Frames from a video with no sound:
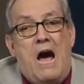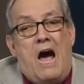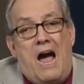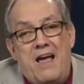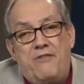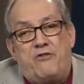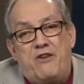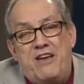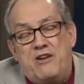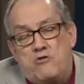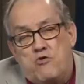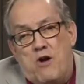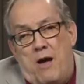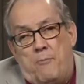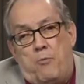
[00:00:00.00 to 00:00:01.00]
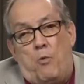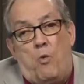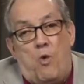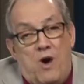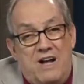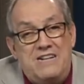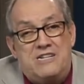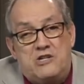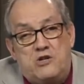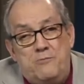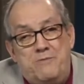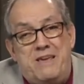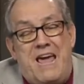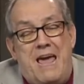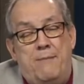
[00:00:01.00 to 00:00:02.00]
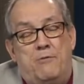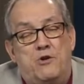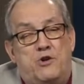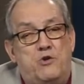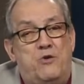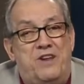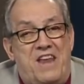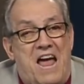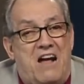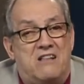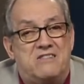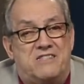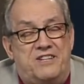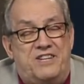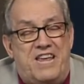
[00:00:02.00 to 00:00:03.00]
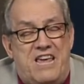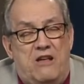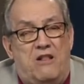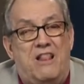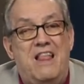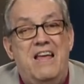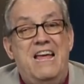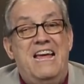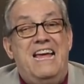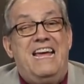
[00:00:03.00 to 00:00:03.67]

I think Trump wants to be able to announce a deal